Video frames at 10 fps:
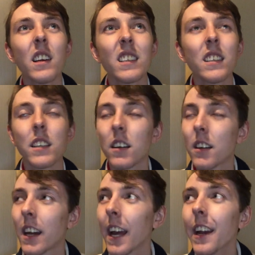
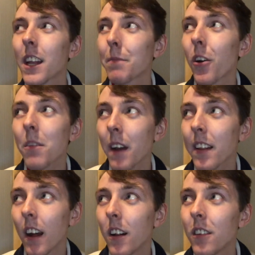I expose
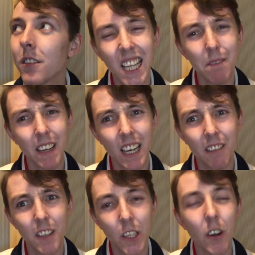myself? I might
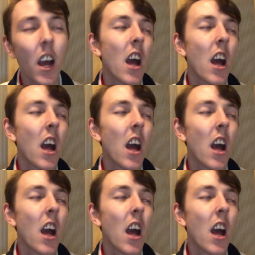have to.